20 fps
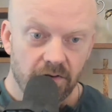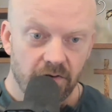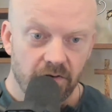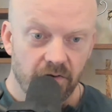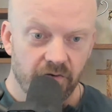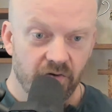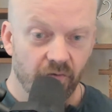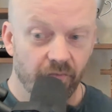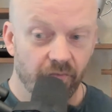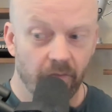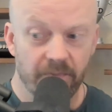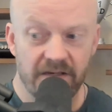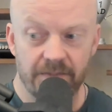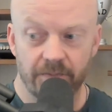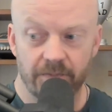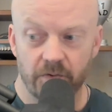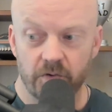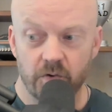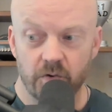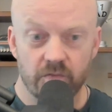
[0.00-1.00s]
So for
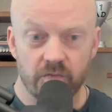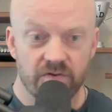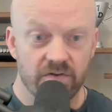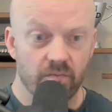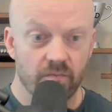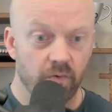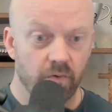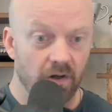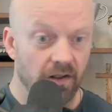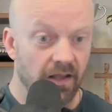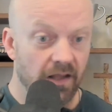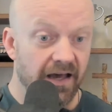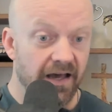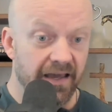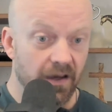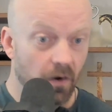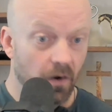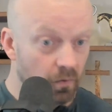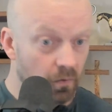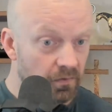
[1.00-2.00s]
people who
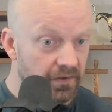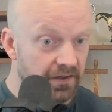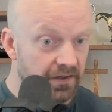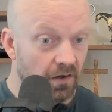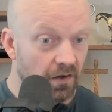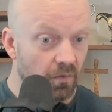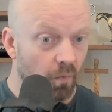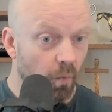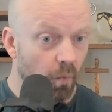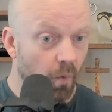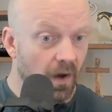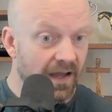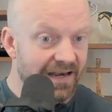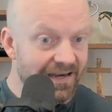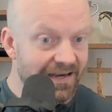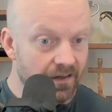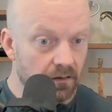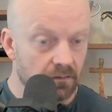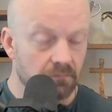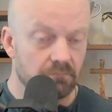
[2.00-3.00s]
rely only on
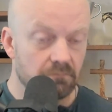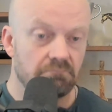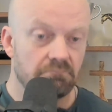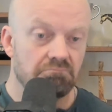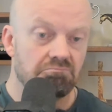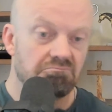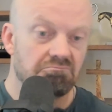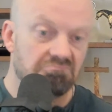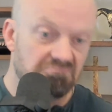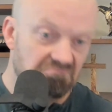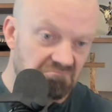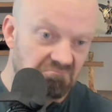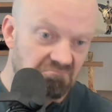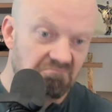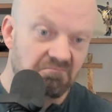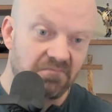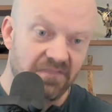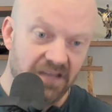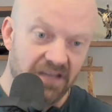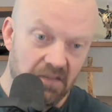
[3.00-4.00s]
one,
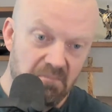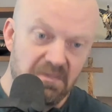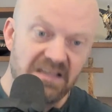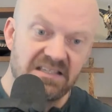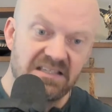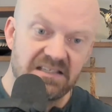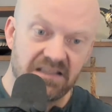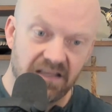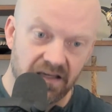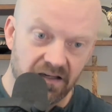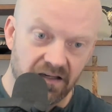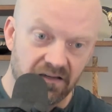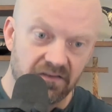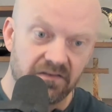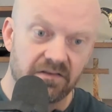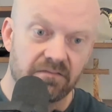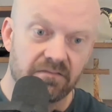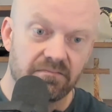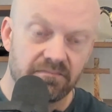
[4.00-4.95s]
they miss things.